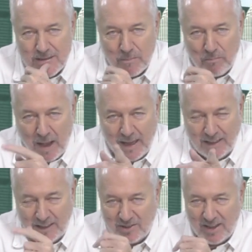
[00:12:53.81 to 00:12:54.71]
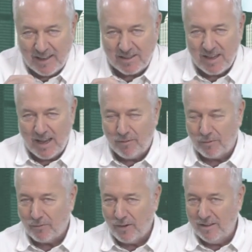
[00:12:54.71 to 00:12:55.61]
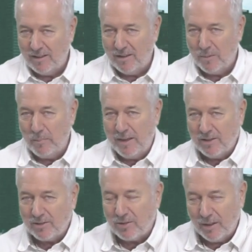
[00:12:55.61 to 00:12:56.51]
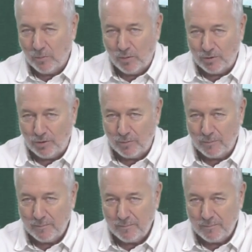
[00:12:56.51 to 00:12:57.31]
by any chance have a friend in the ministry, would you?